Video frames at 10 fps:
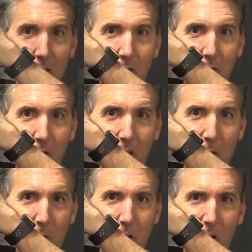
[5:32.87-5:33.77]
So here
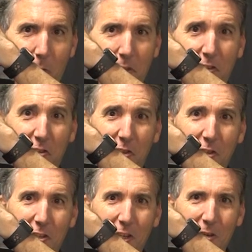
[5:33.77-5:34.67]
we are with the
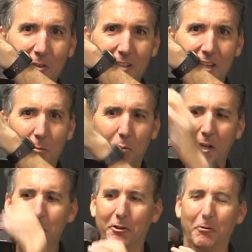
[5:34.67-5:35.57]
Zacuto
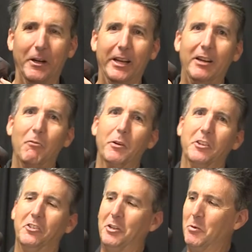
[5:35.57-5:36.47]
Predator rig with the
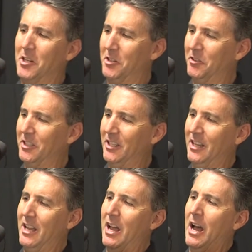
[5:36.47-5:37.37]
C100.
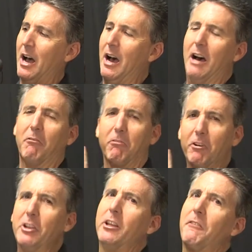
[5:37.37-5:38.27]
A
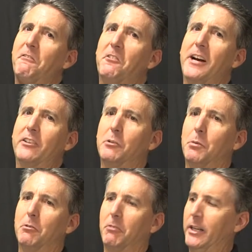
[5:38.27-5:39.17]
really
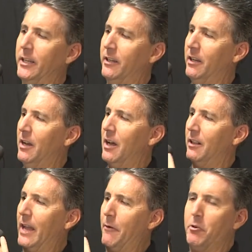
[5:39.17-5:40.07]
flexible rig,
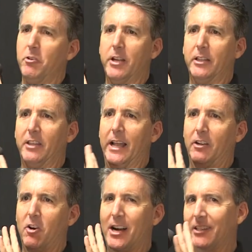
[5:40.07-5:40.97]
allowing you to get that
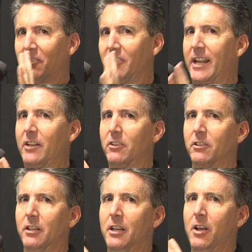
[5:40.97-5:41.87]
kind of
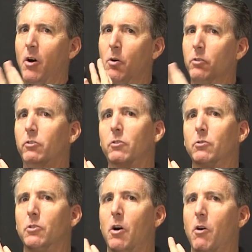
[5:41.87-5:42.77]
standard old
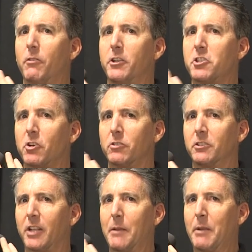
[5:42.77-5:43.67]
school over-the-shoulder
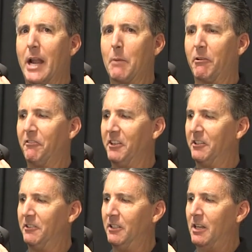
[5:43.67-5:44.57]
type camera feel,